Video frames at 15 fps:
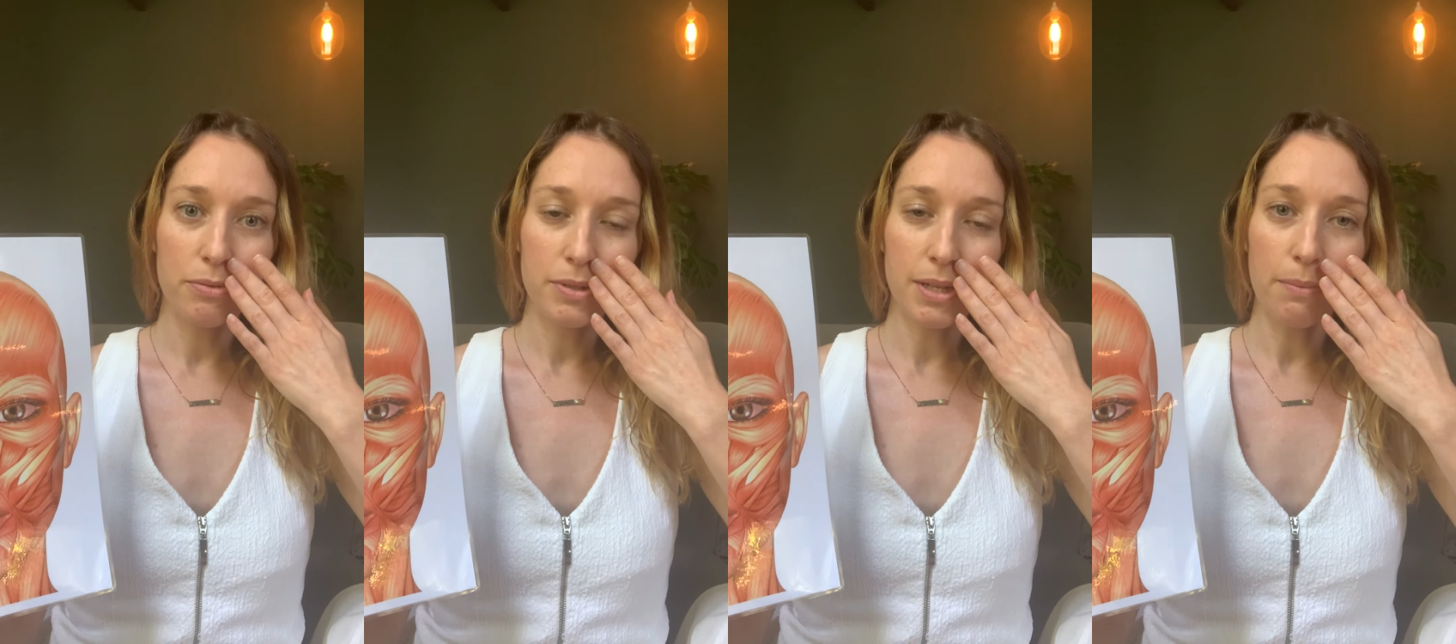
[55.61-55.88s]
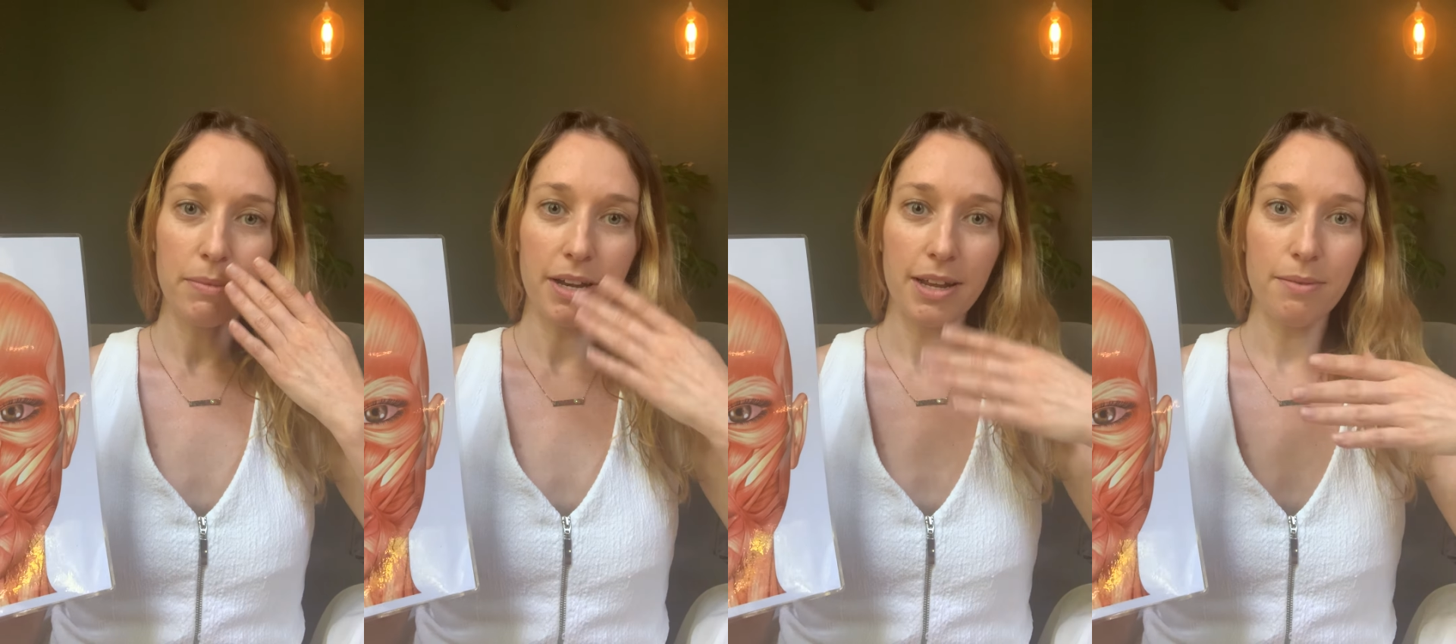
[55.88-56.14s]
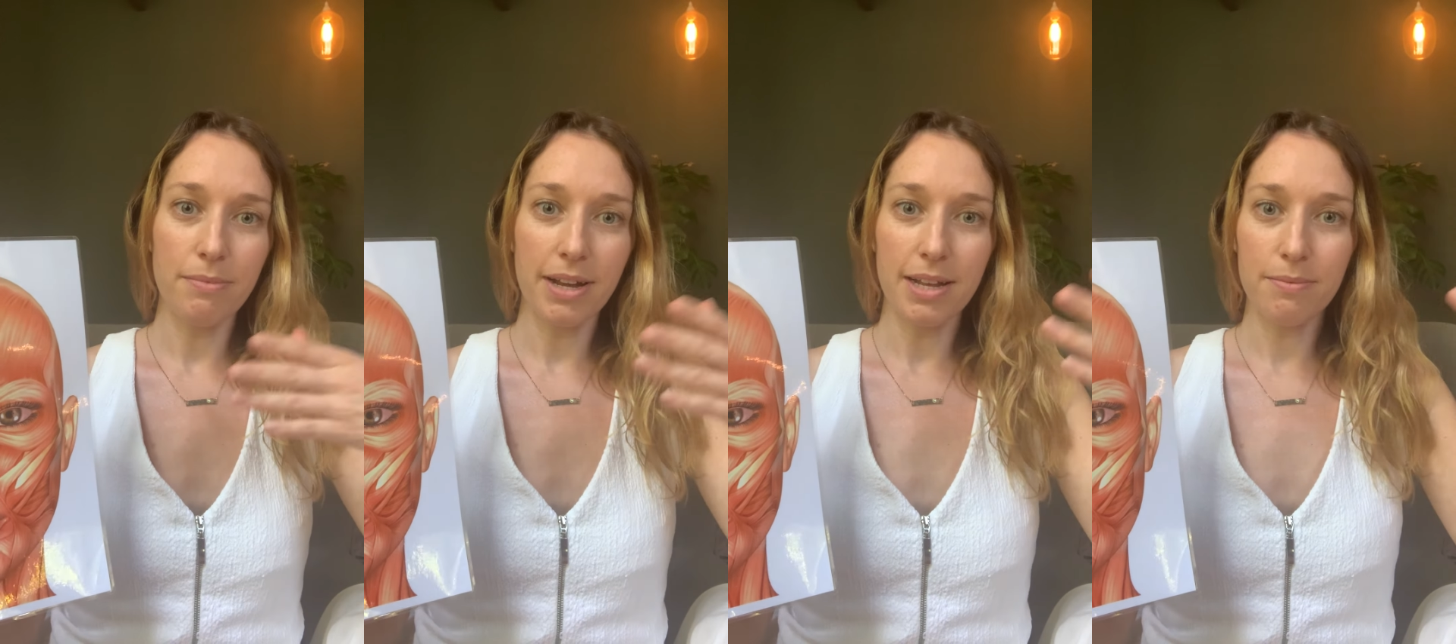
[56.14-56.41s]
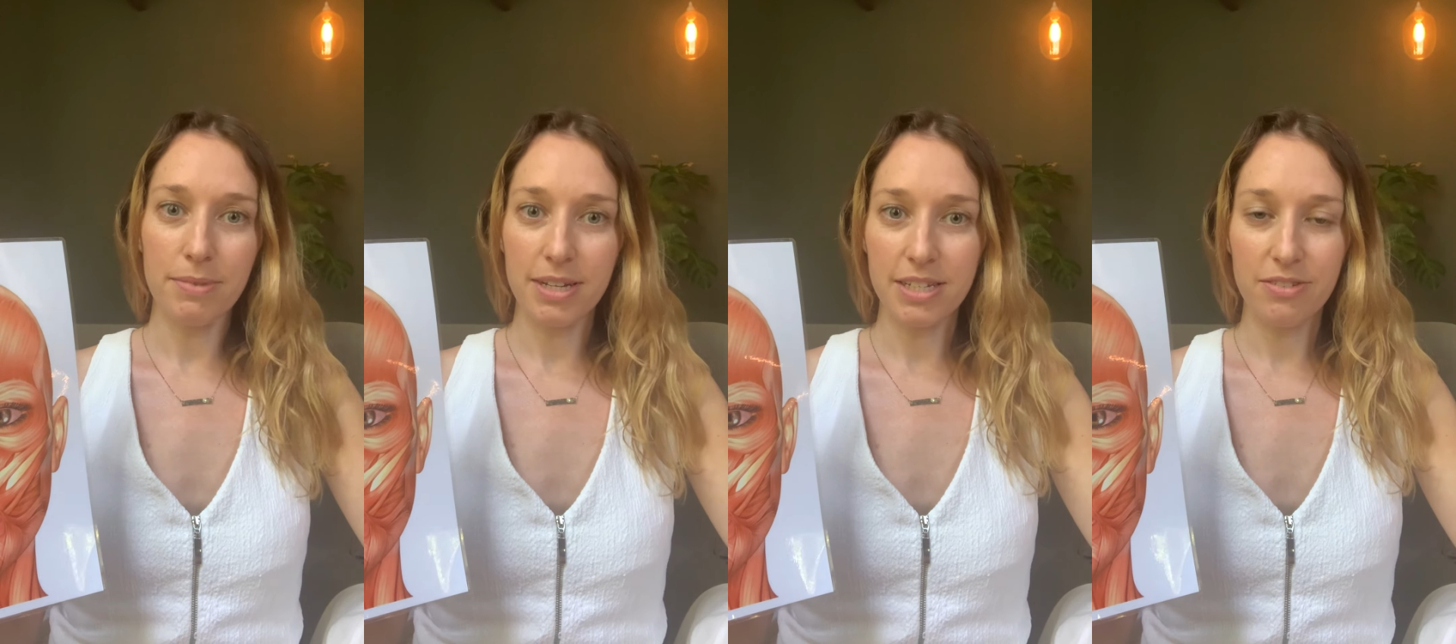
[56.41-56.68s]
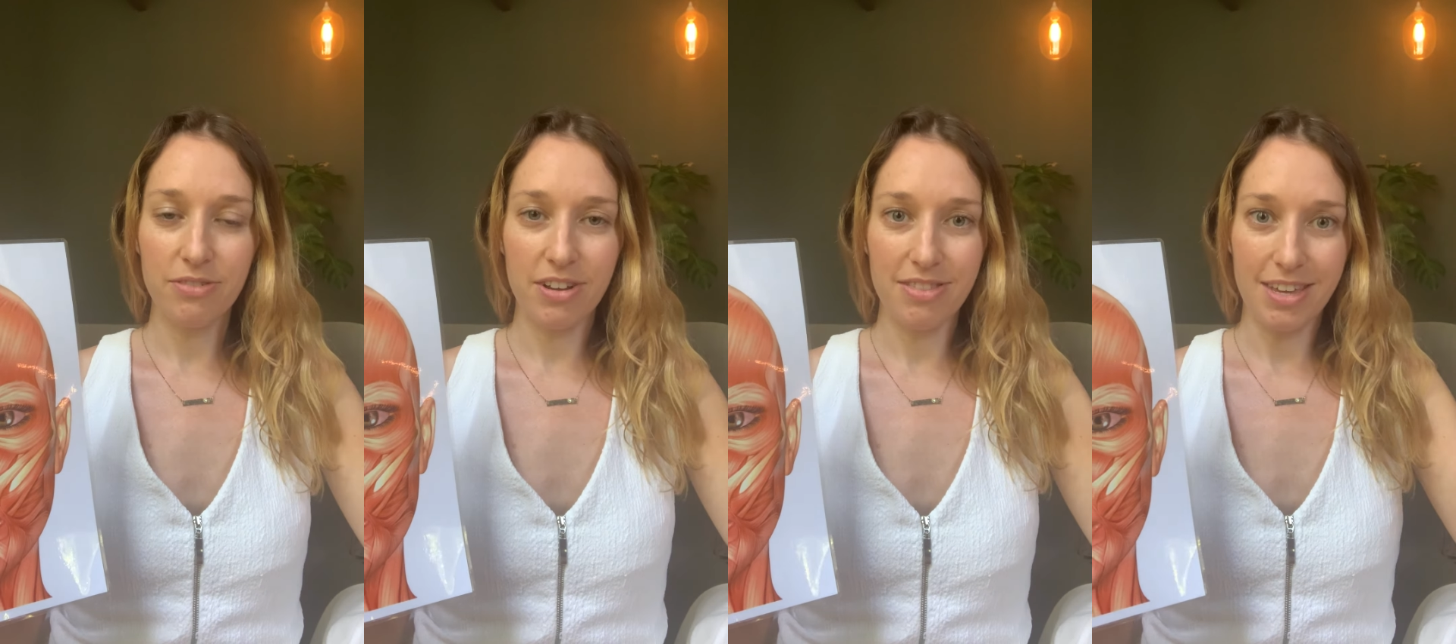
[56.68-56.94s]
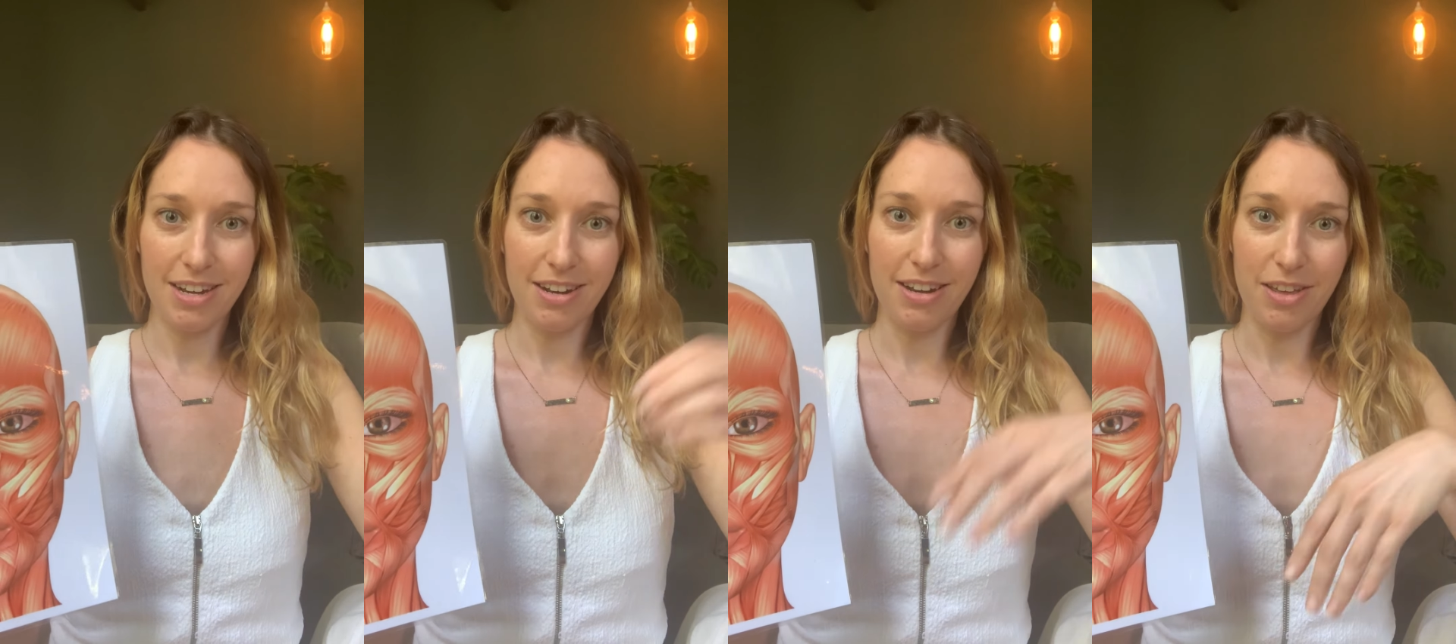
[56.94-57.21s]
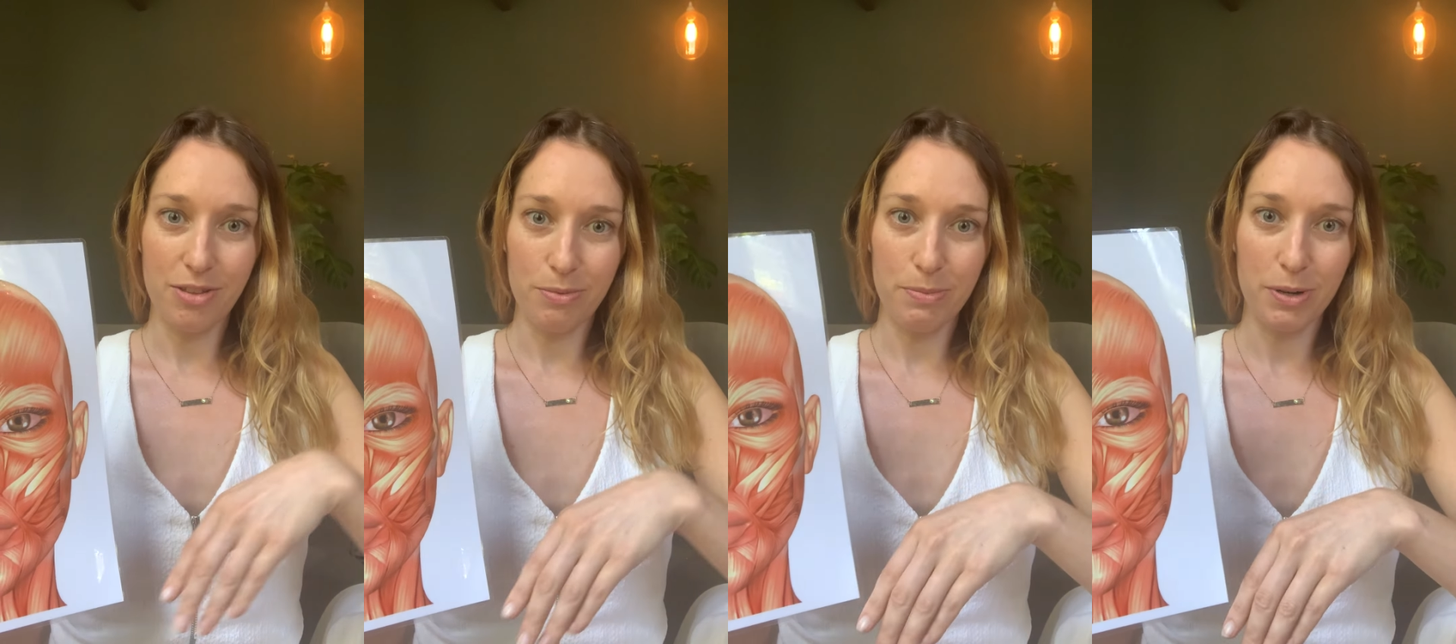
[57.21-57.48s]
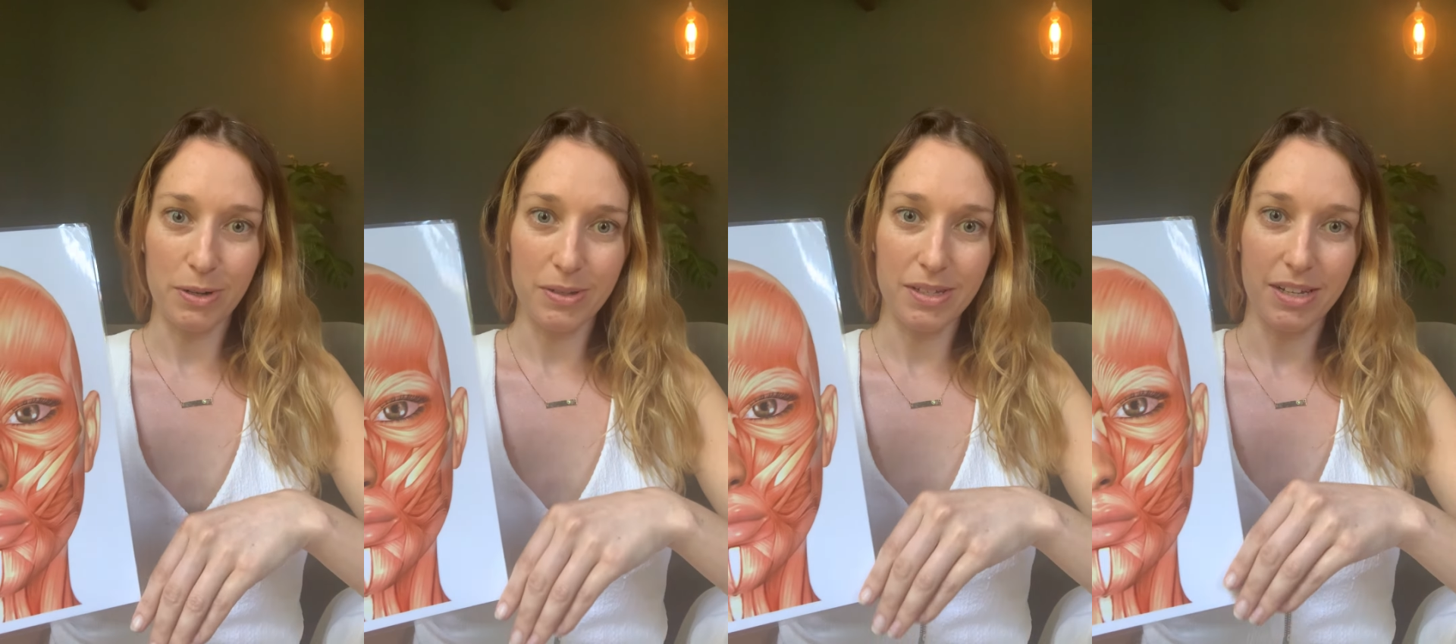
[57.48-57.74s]
somebody might be different than another
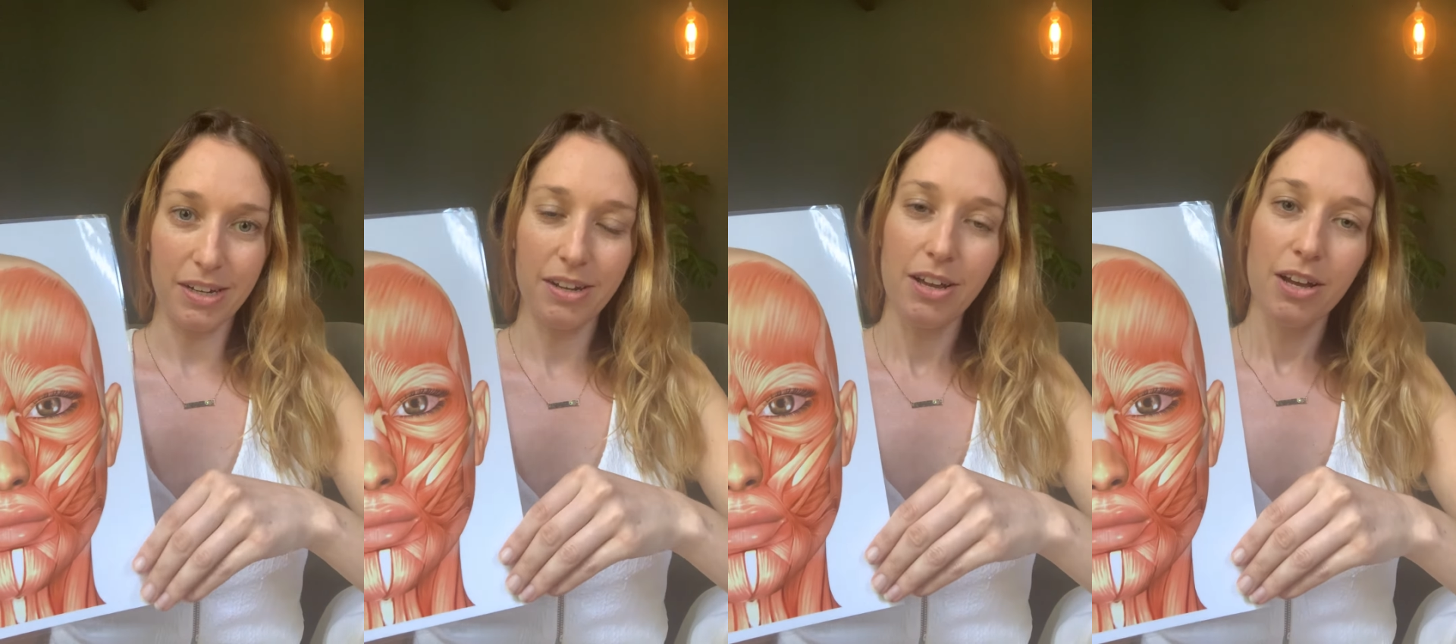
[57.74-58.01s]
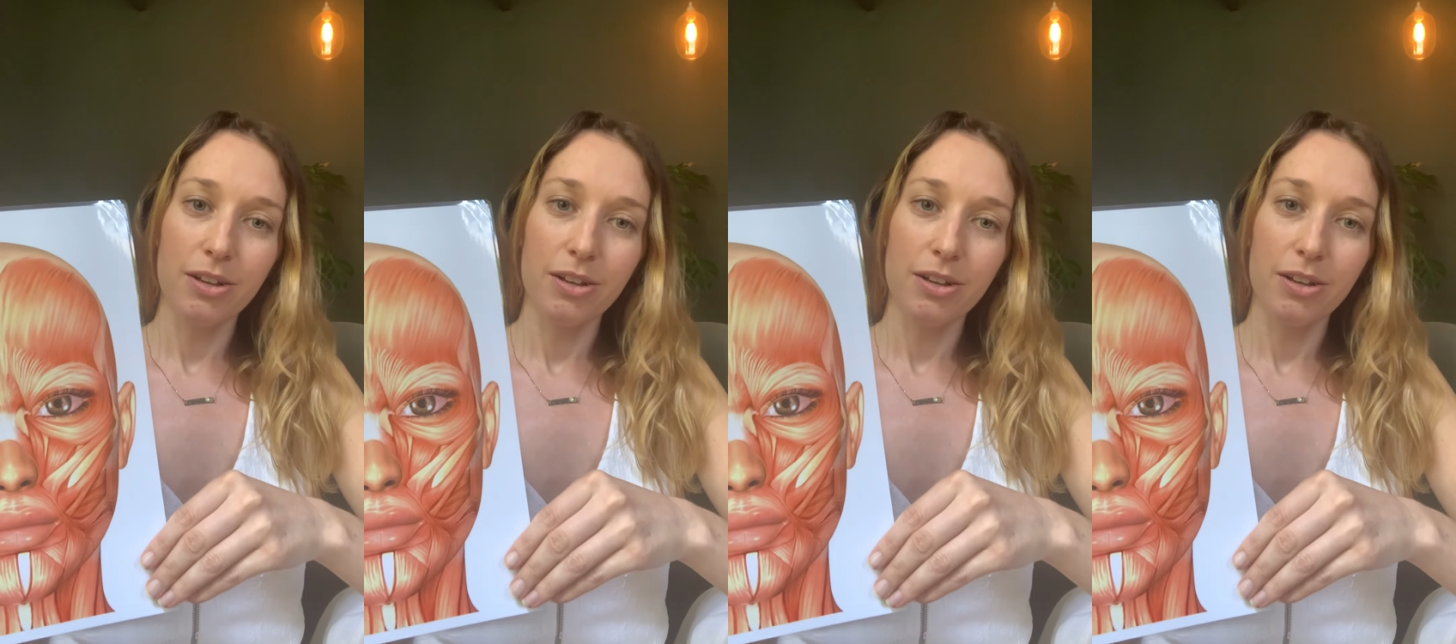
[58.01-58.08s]
person.